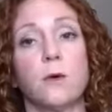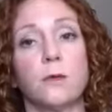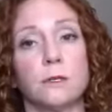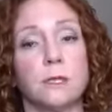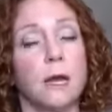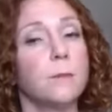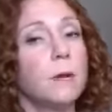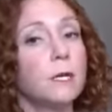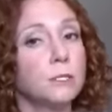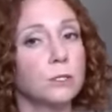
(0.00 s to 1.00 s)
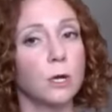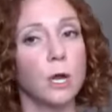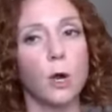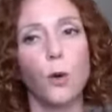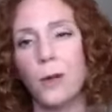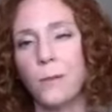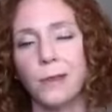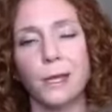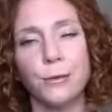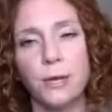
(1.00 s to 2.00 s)
There's not much equipment
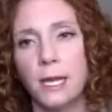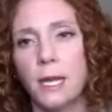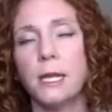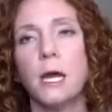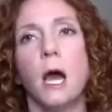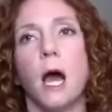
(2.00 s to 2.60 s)
that you need.